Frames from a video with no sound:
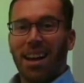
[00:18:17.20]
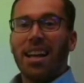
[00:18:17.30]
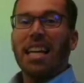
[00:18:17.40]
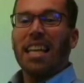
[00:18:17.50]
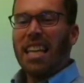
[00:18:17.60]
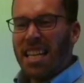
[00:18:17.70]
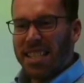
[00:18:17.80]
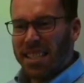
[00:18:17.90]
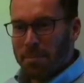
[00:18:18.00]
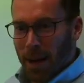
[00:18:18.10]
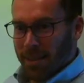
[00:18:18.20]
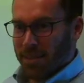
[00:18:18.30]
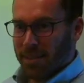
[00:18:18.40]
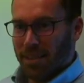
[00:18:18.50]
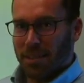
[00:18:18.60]
he is the
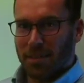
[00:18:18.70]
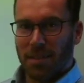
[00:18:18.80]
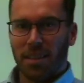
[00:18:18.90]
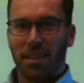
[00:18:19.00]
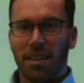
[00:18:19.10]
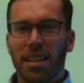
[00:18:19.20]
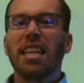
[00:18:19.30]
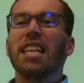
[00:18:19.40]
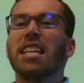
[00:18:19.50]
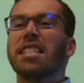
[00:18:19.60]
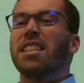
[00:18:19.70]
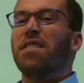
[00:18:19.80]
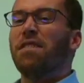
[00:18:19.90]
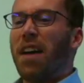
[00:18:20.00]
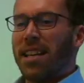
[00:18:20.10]
best. He is the
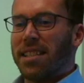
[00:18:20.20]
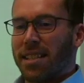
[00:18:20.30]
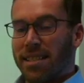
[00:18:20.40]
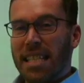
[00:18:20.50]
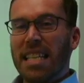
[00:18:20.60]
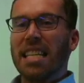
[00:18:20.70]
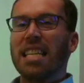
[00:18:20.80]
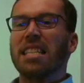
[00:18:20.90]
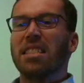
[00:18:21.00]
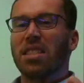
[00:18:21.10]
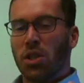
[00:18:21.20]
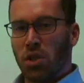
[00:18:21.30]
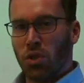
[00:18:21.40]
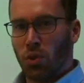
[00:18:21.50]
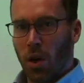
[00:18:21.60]
fastest. He is the
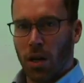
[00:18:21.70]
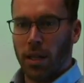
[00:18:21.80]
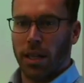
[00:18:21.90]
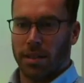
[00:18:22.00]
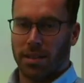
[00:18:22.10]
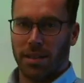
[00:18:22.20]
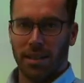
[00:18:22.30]
strongest.